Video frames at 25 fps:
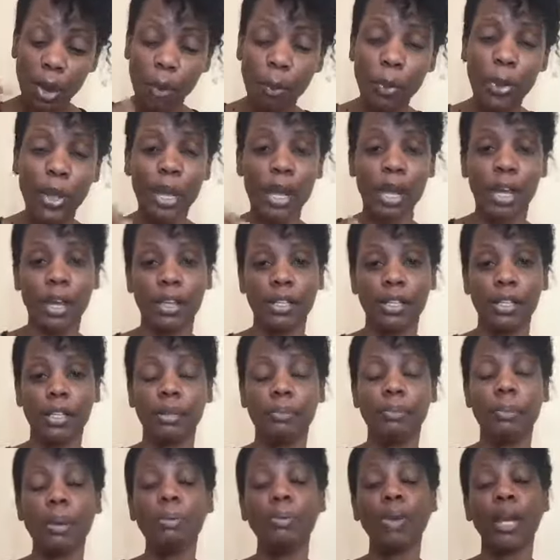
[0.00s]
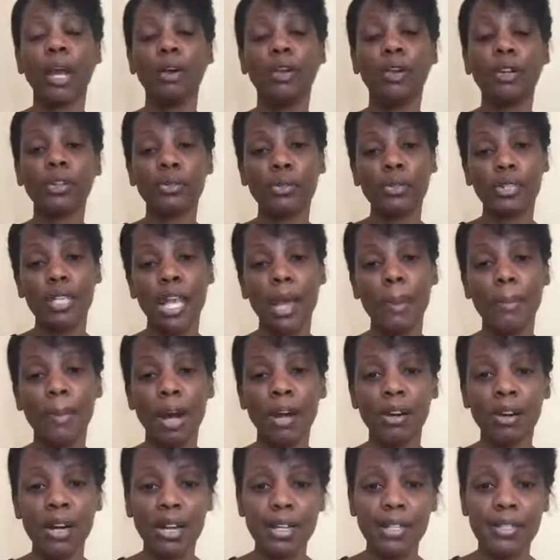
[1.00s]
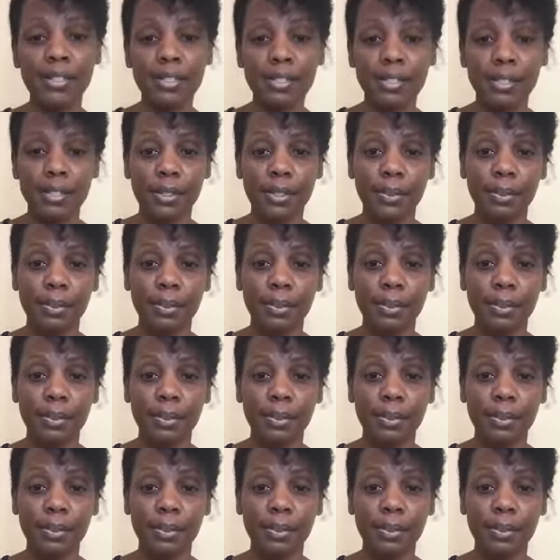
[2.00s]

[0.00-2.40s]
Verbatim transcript: we, that people are going to say about us.